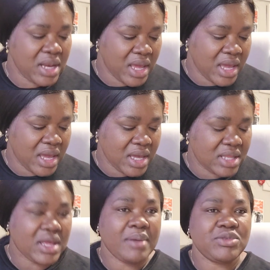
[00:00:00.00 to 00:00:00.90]

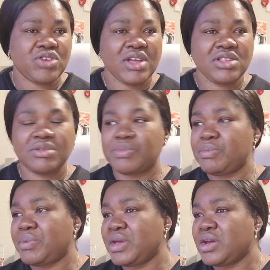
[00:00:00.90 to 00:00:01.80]
and I'm trying to
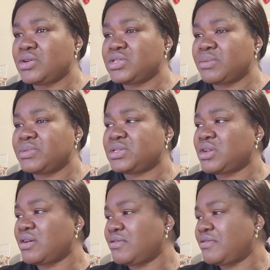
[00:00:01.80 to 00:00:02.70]
prepare some
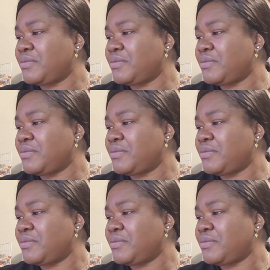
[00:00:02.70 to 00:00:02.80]
stuff.